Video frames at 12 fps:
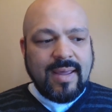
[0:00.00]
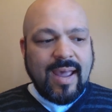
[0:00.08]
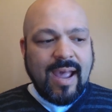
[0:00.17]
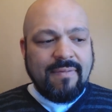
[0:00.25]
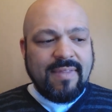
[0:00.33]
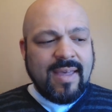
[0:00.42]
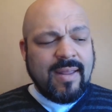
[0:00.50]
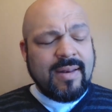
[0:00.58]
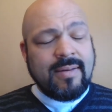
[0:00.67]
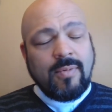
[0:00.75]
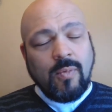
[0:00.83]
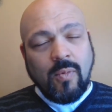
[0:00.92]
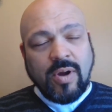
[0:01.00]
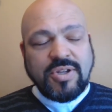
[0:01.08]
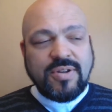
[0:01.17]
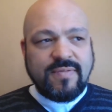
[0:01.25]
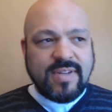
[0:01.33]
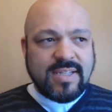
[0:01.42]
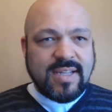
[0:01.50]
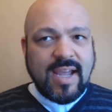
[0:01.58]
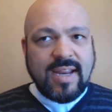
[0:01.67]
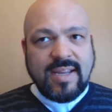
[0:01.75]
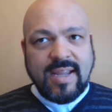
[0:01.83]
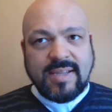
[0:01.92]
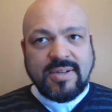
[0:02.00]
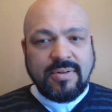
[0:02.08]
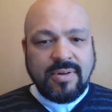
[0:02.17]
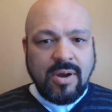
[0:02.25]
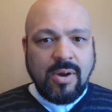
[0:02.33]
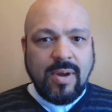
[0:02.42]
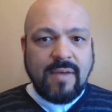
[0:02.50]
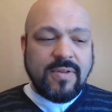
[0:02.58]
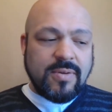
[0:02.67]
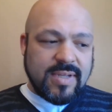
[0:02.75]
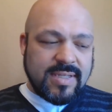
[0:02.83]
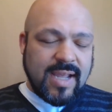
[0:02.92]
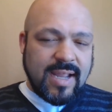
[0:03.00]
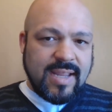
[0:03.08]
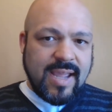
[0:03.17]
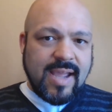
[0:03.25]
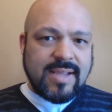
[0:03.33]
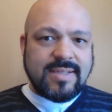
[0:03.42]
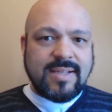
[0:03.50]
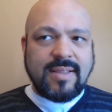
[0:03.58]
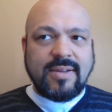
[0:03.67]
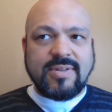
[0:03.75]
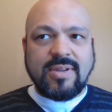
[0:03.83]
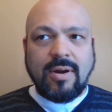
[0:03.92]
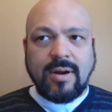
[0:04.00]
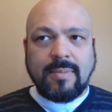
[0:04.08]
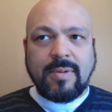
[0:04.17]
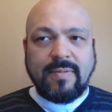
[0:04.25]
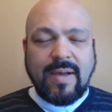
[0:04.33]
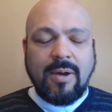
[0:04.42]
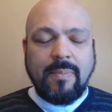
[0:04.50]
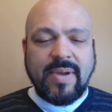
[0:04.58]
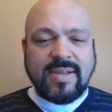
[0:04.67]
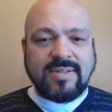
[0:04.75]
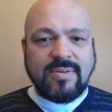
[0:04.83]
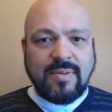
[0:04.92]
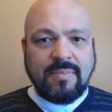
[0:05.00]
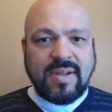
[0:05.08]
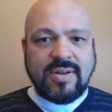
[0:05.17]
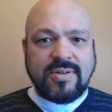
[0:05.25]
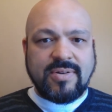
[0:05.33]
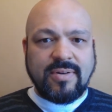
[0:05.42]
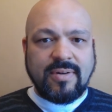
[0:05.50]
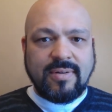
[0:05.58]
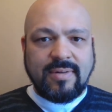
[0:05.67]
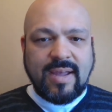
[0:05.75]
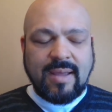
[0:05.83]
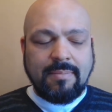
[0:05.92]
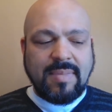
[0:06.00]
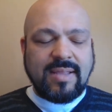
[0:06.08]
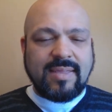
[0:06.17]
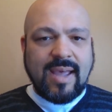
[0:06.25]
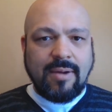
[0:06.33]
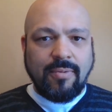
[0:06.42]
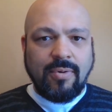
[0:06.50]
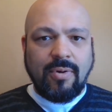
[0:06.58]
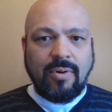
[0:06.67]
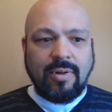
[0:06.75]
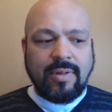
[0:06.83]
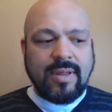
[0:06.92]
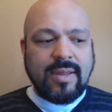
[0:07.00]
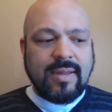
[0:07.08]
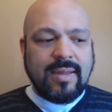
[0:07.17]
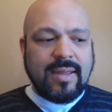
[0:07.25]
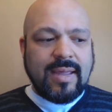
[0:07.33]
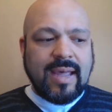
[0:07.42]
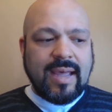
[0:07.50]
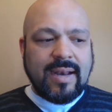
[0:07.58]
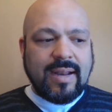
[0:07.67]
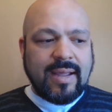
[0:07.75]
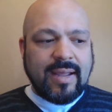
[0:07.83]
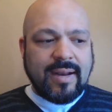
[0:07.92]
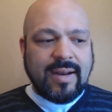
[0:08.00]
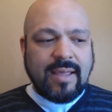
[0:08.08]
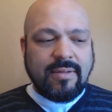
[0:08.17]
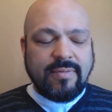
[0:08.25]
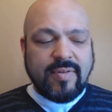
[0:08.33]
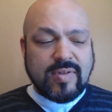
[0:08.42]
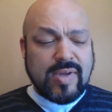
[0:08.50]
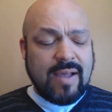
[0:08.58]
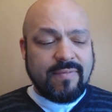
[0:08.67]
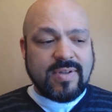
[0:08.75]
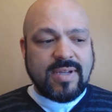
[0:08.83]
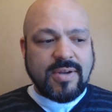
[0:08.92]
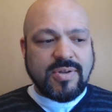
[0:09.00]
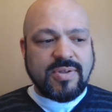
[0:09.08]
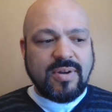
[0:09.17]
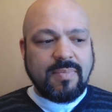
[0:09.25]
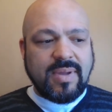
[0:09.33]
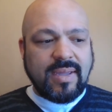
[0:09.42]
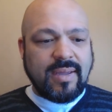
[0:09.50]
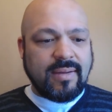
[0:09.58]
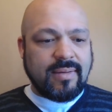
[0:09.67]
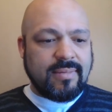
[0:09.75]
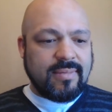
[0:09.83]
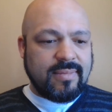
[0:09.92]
And then once you've decided yes or no, if you decide yes, then there's the argument of how best to administer and meet that role. And neither of those conversations are being